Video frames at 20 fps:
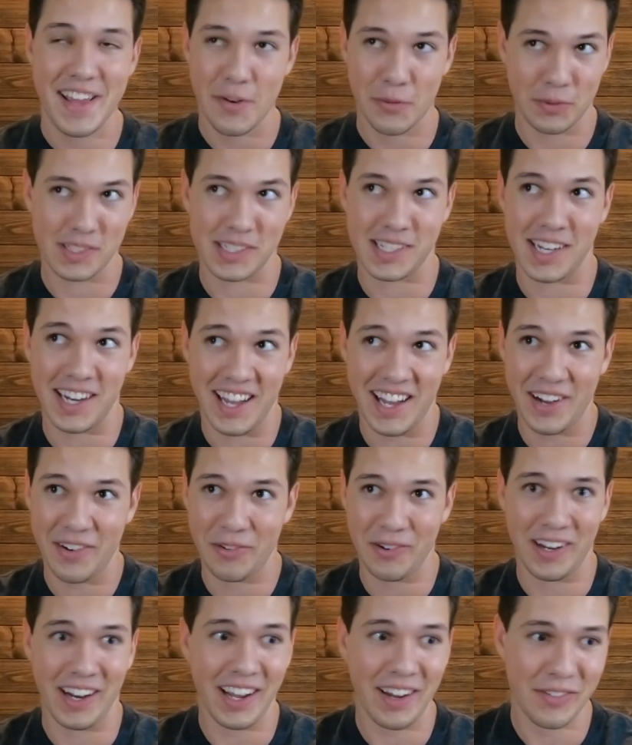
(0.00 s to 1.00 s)
Was not
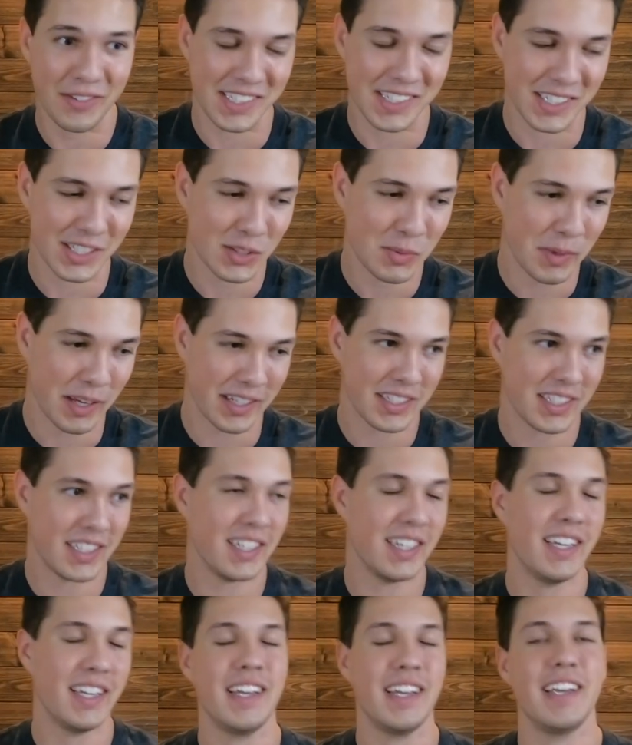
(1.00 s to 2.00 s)
what I was expecting.
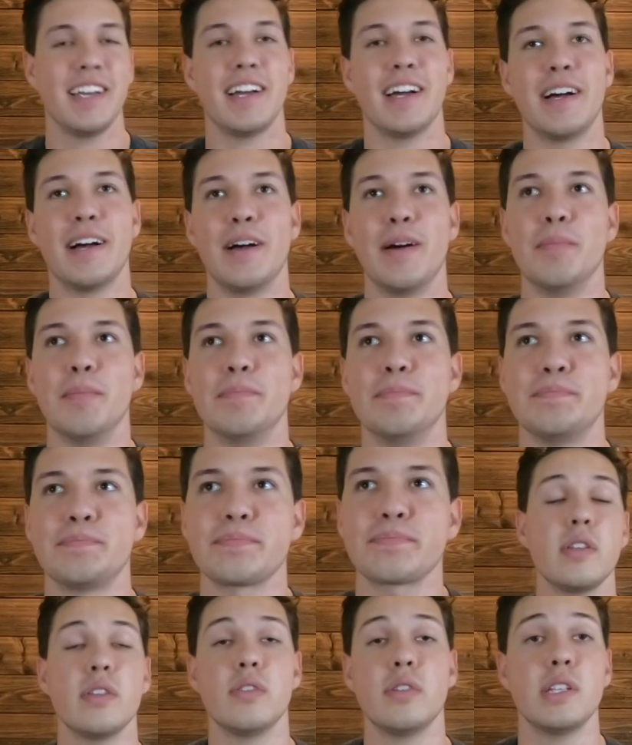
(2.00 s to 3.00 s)

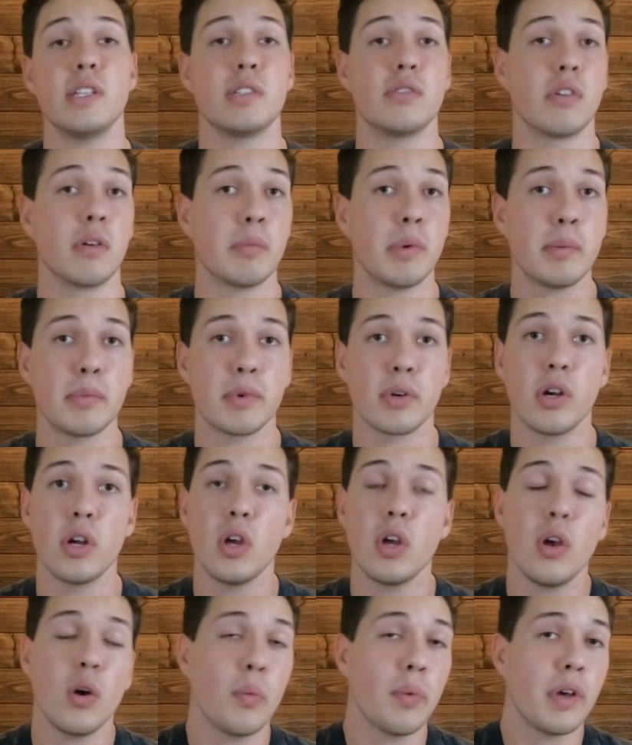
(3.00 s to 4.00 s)
You need to remember,
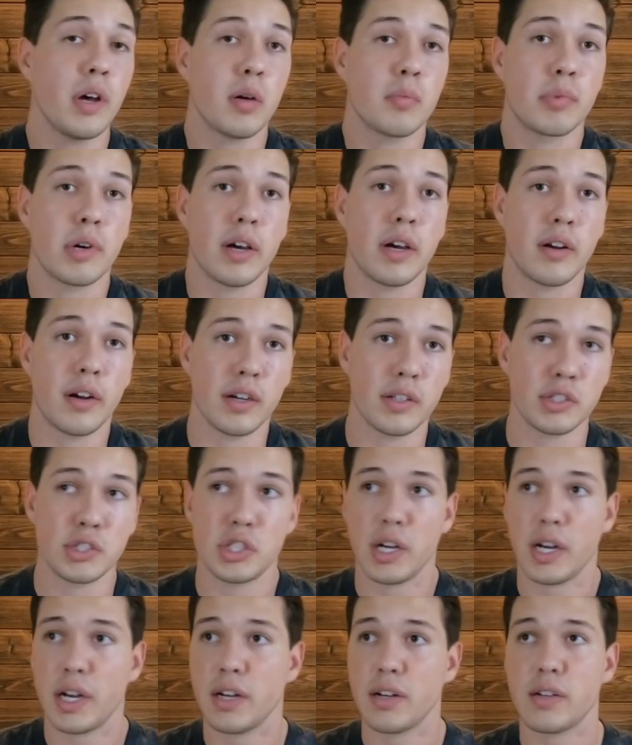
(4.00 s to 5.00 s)
we all brought our
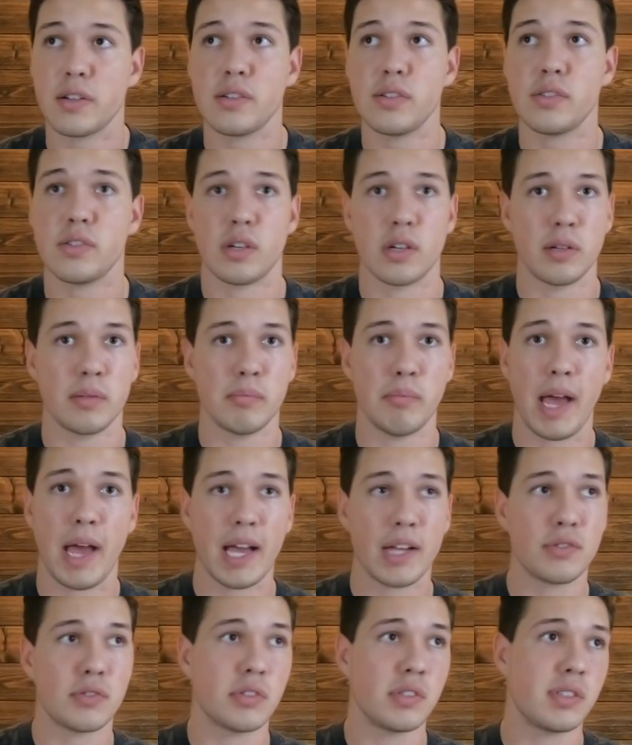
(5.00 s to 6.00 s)
chairs, our
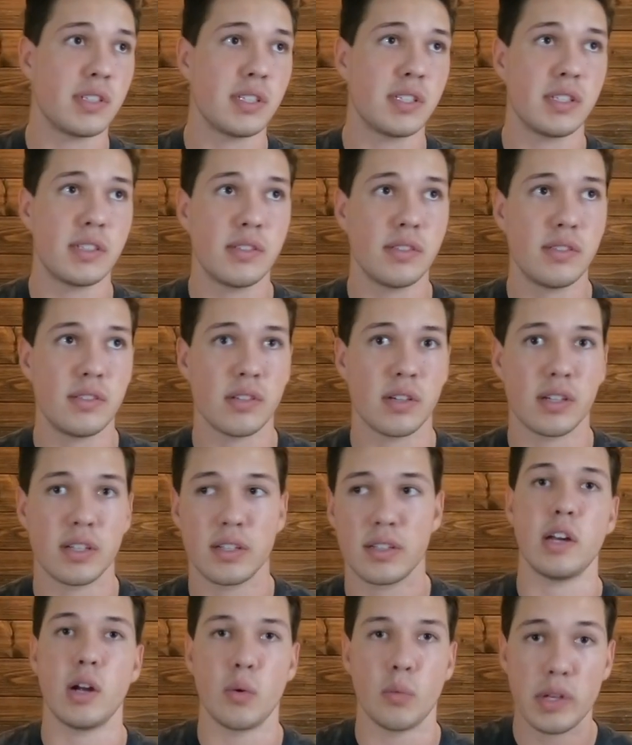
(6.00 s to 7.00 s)
mattresses,
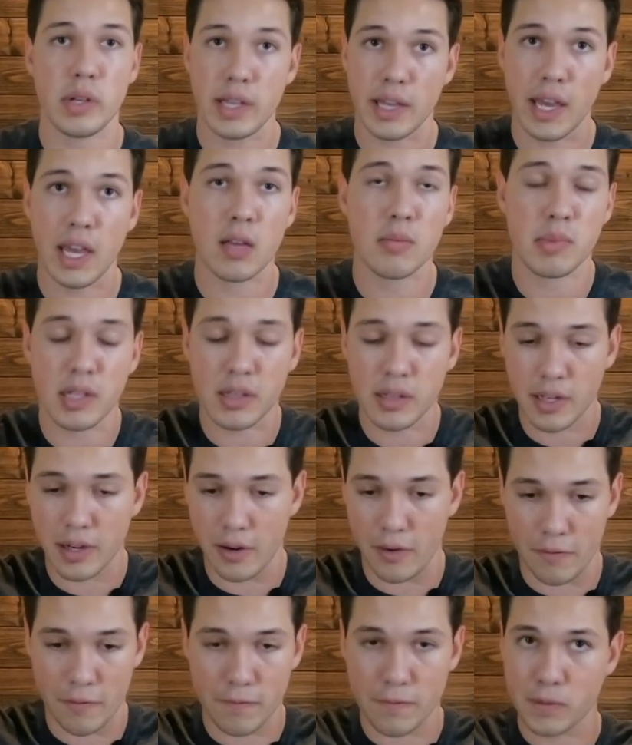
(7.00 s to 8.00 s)
we came in
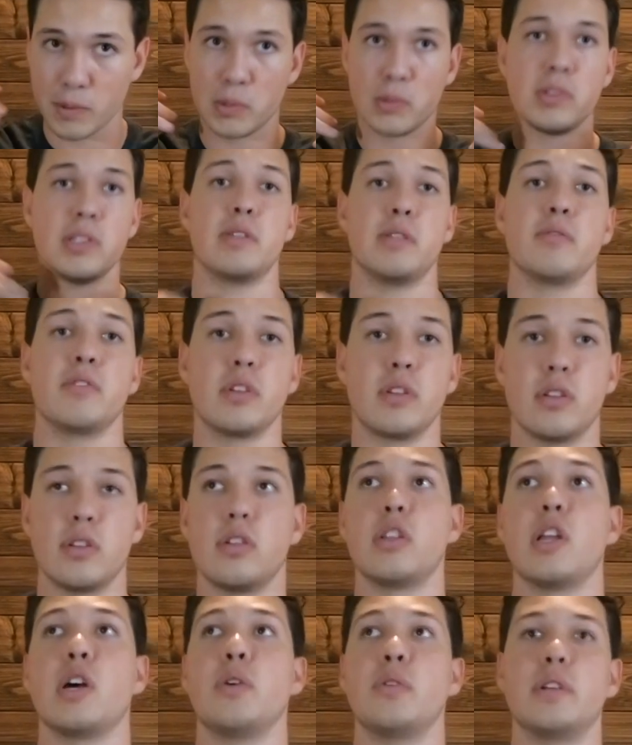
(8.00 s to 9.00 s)
there fully
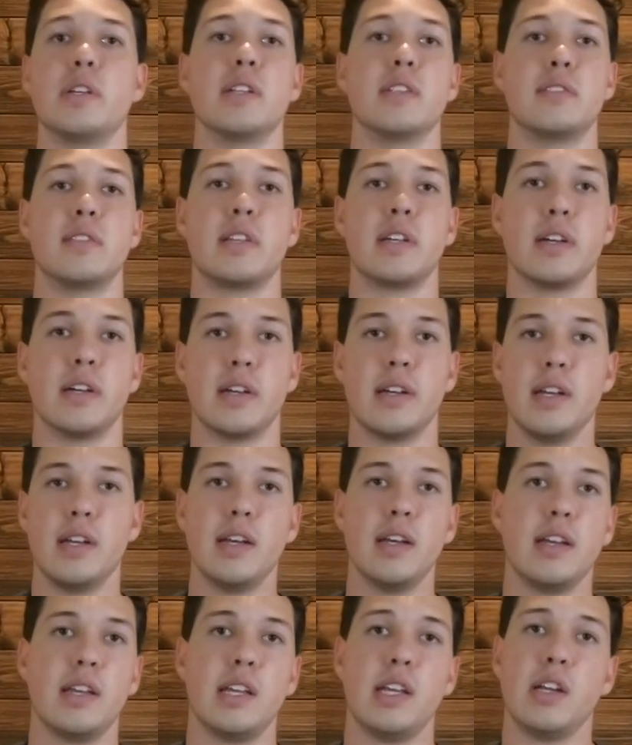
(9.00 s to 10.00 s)
loaded to,
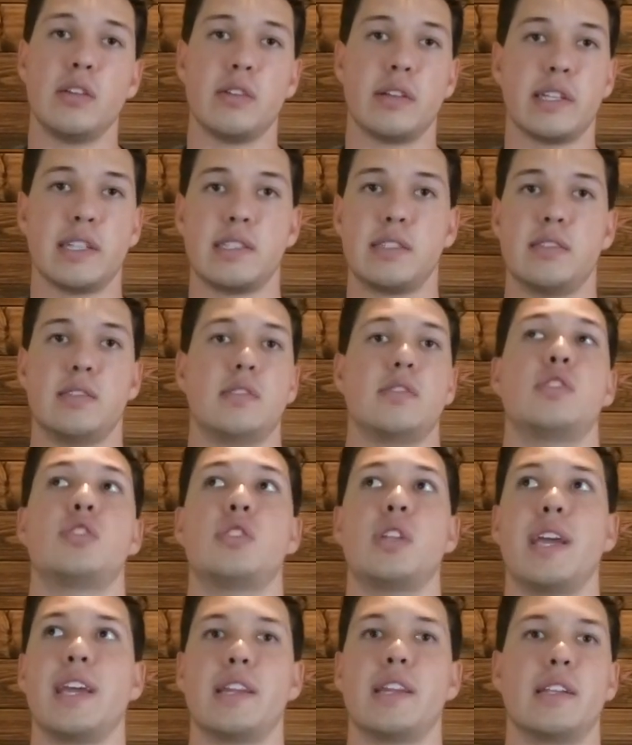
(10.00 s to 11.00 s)
you know, like,
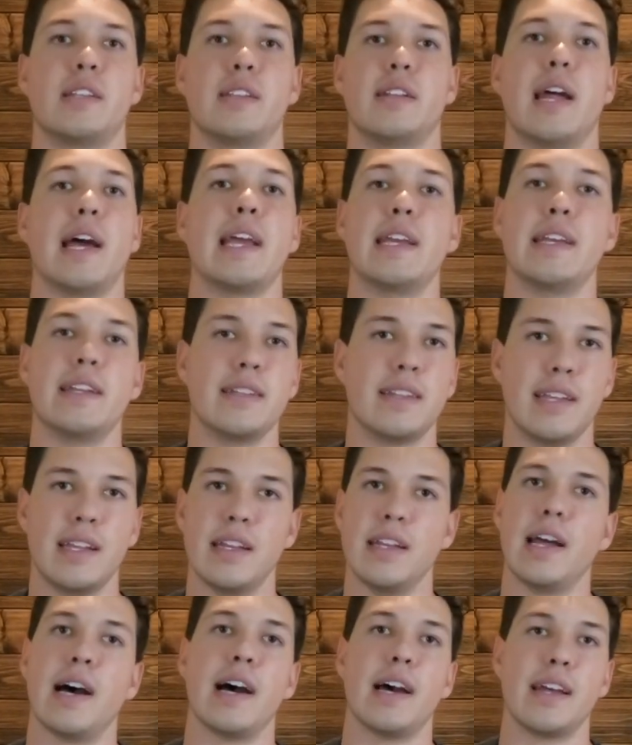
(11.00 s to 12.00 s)
stay the night
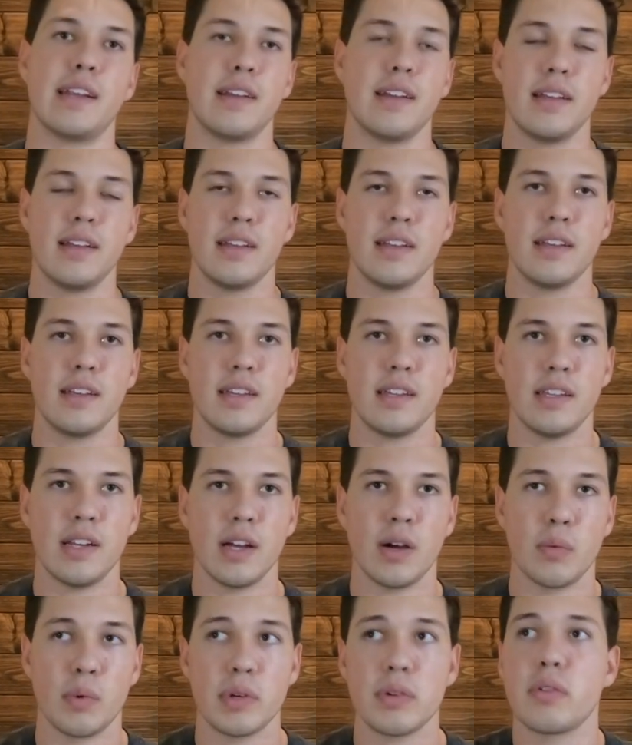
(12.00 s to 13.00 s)
and not, you
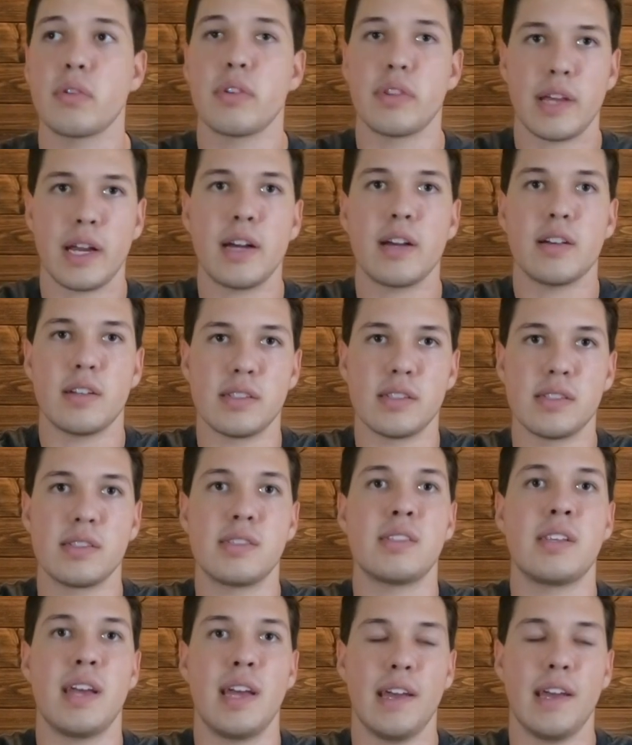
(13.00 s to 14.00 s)
know, we were there to
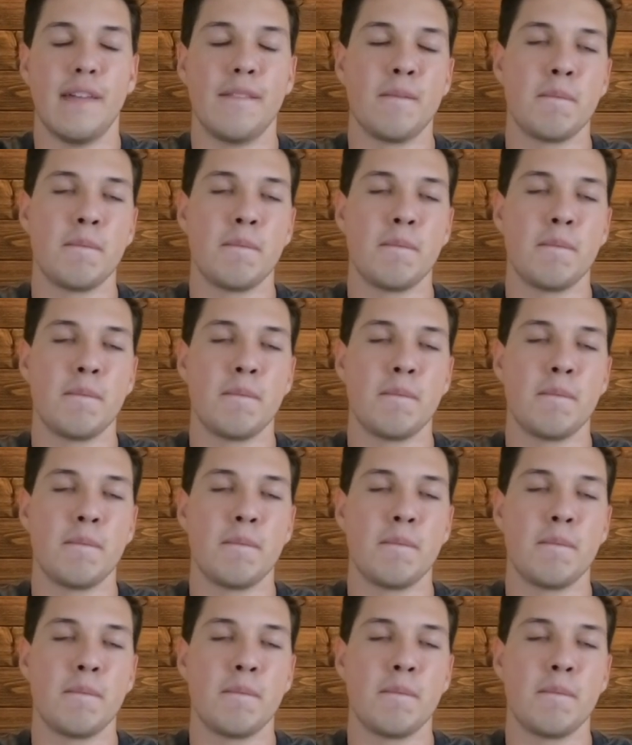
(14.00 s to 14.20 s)
stay.